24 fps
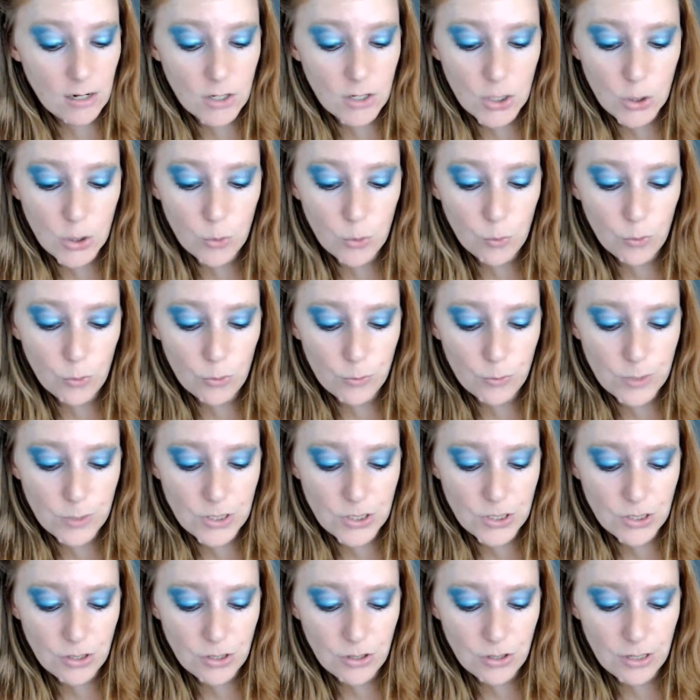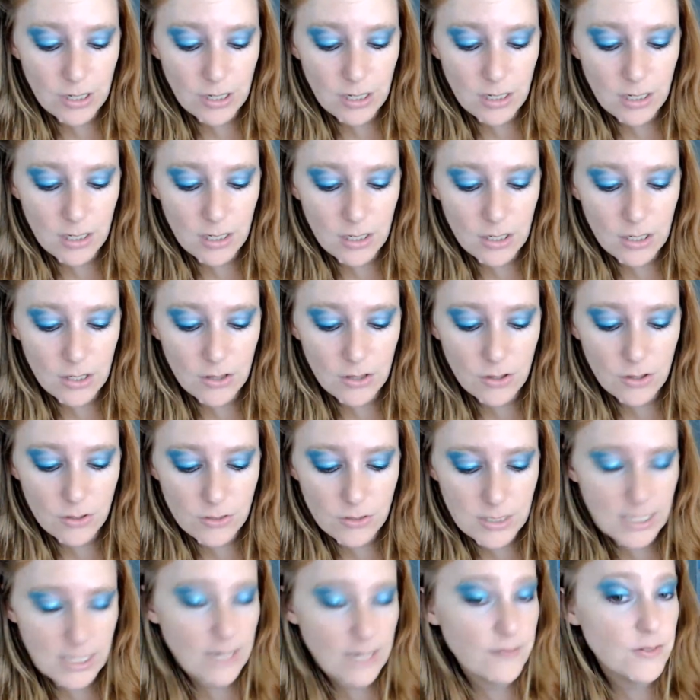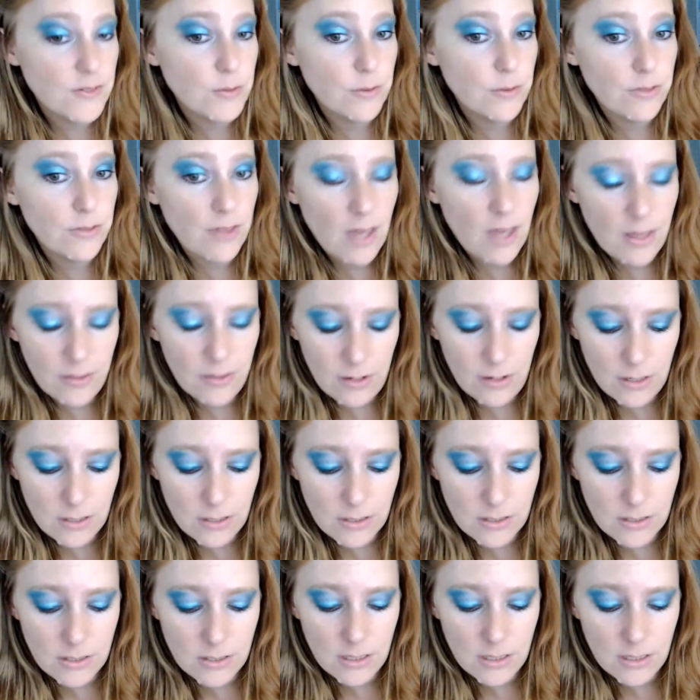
you will be sharing those gifts with others.